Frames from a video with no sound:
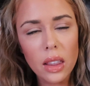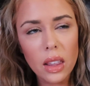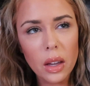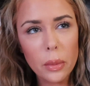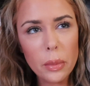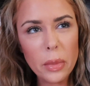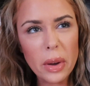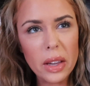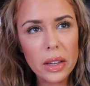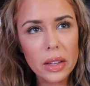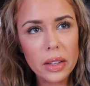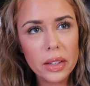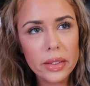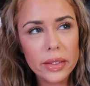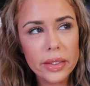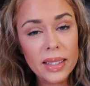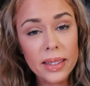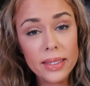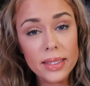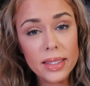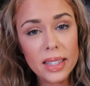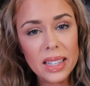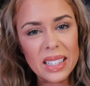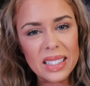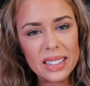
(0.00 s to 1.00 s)
Like, my
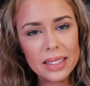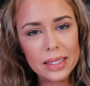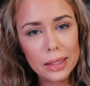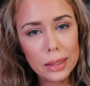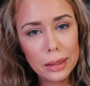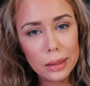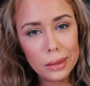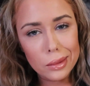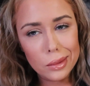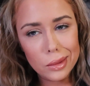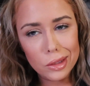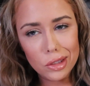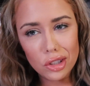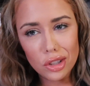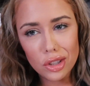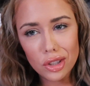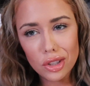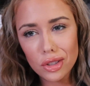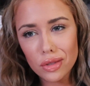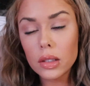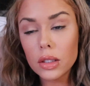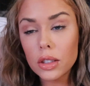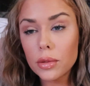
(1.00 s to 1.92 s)
intestines,